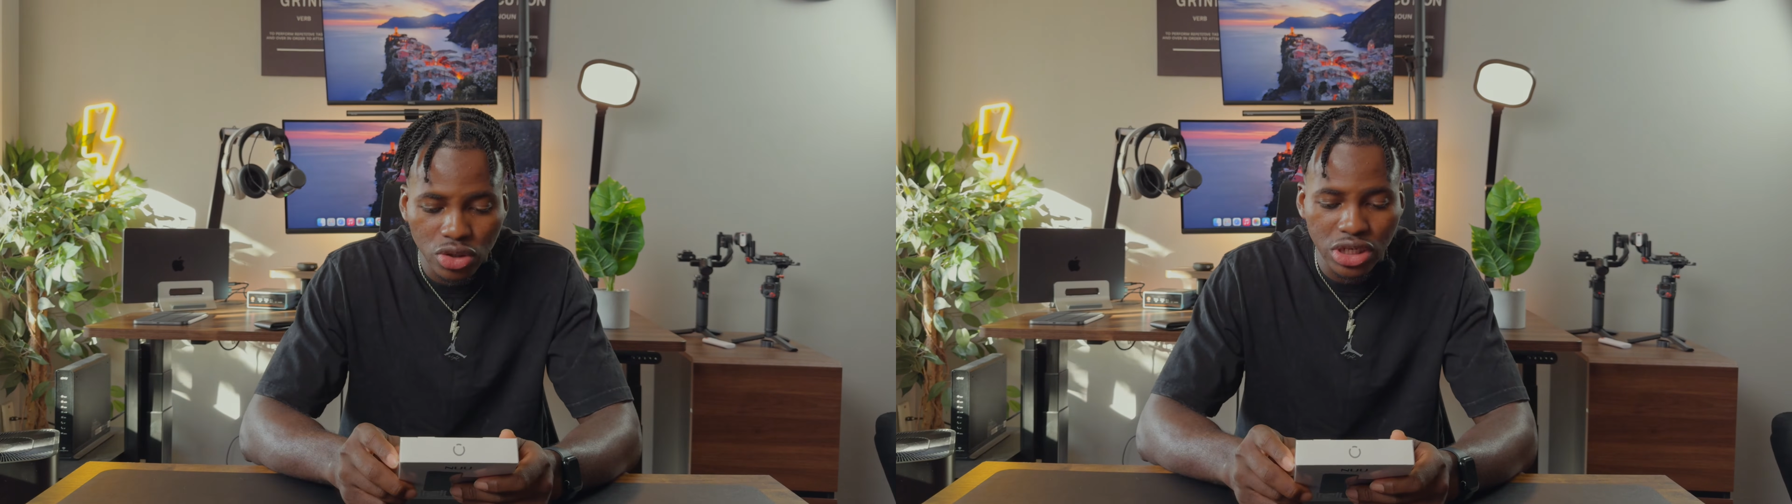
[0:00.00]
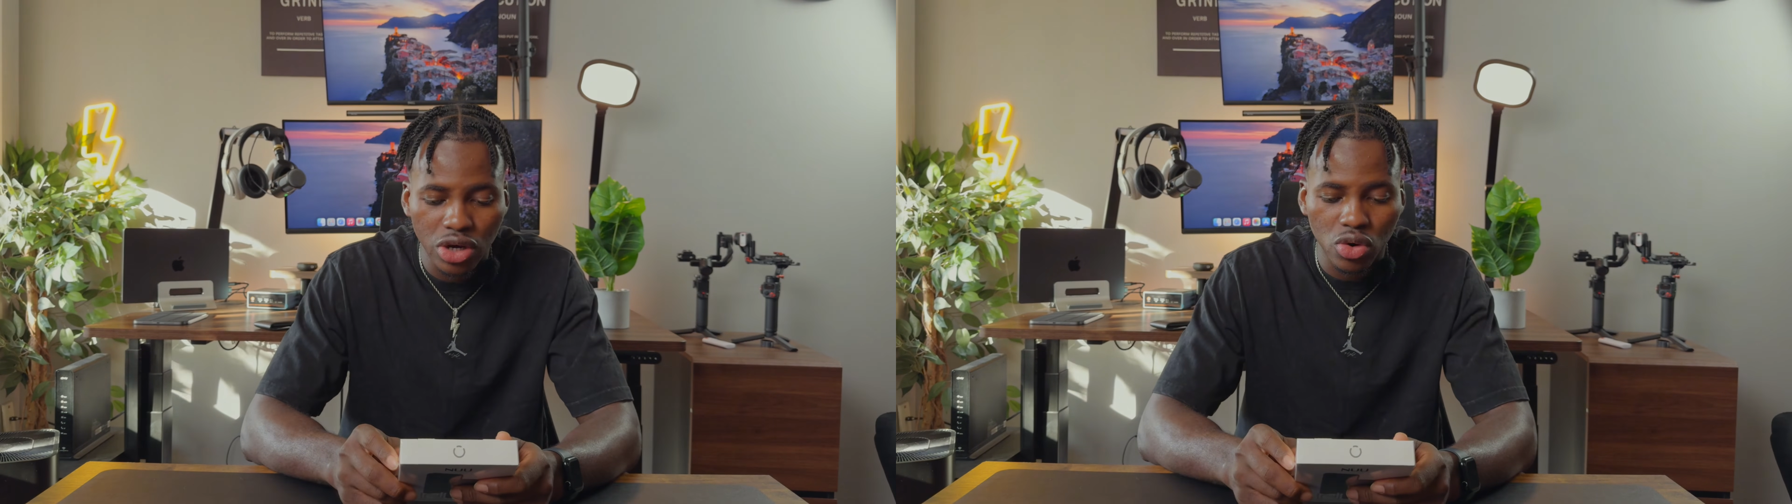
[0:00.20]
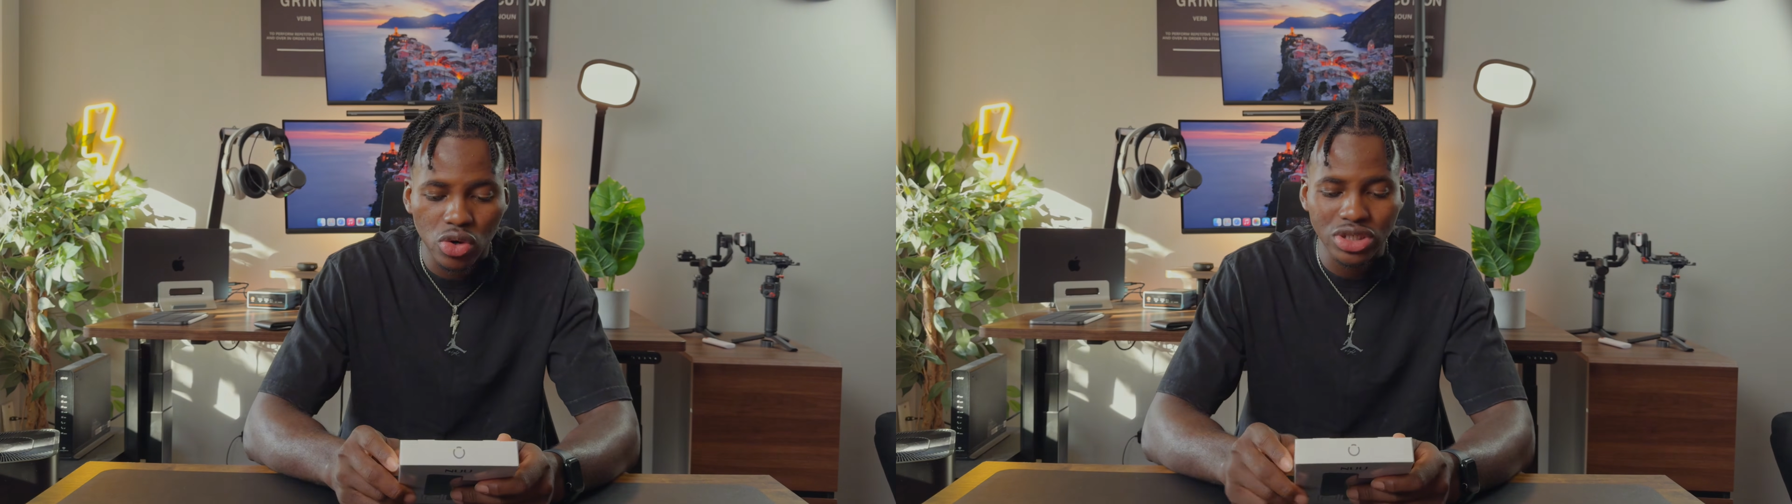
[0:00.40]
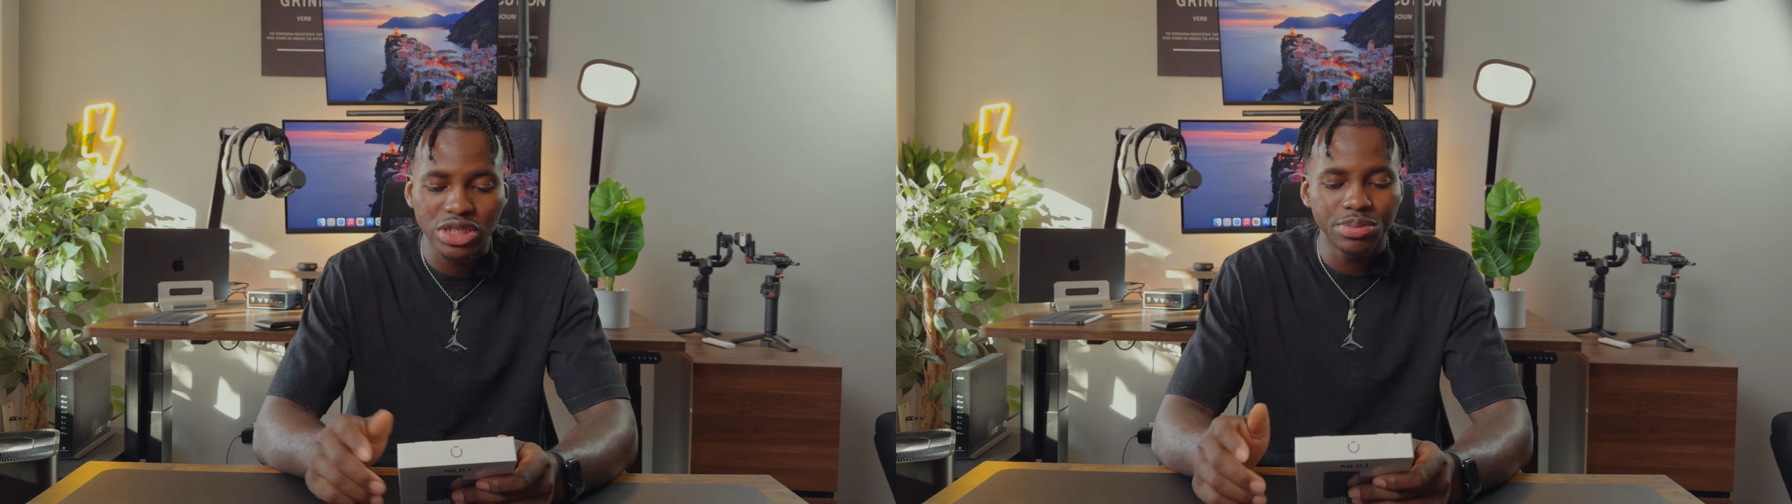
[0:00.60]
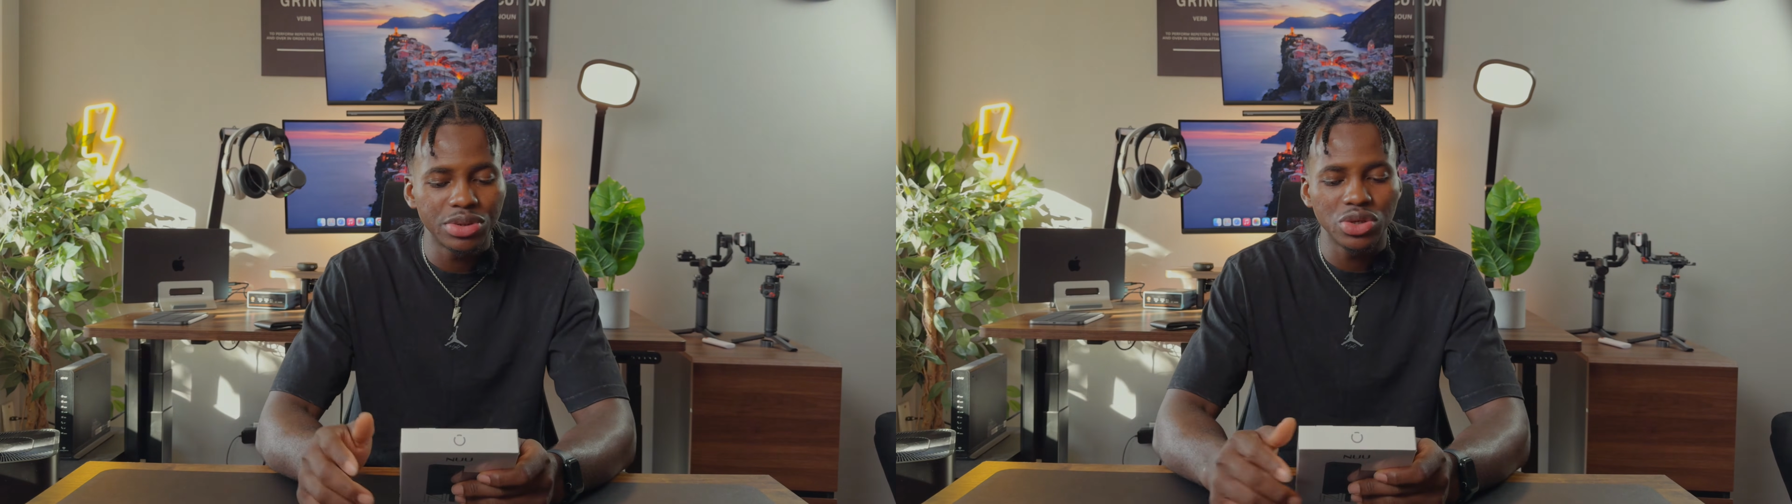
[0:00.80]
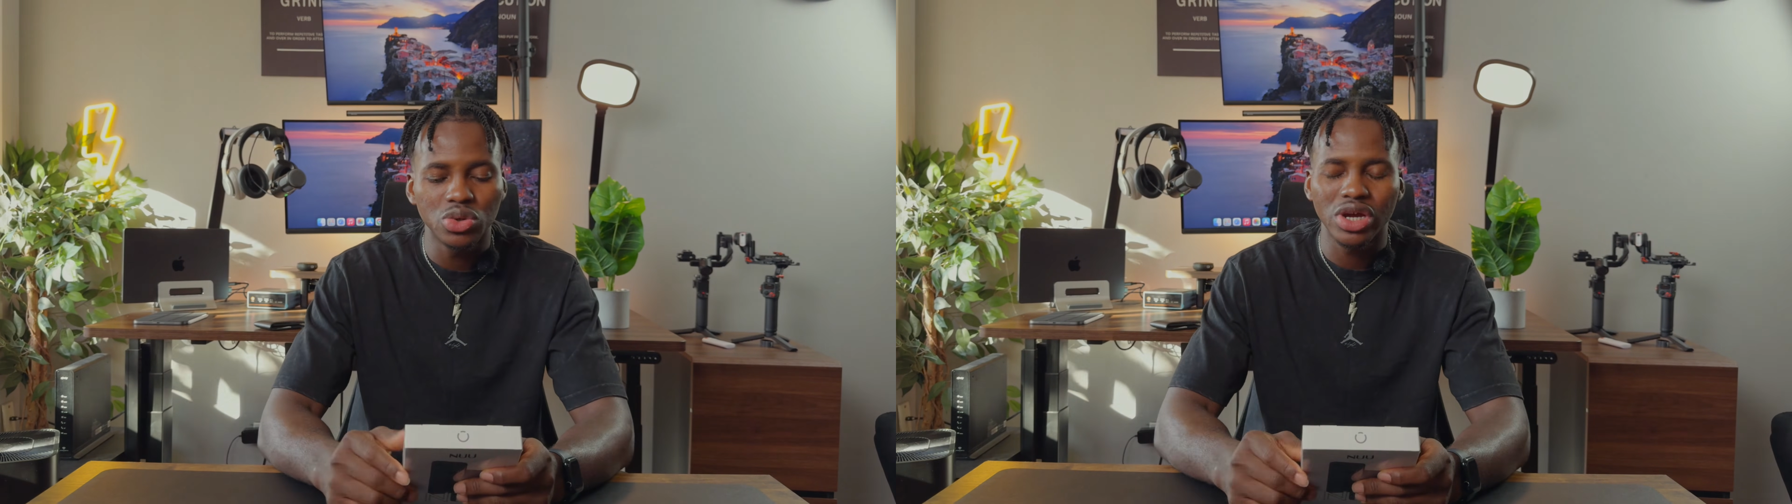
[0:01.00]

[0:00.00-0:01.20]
octa-core CPU.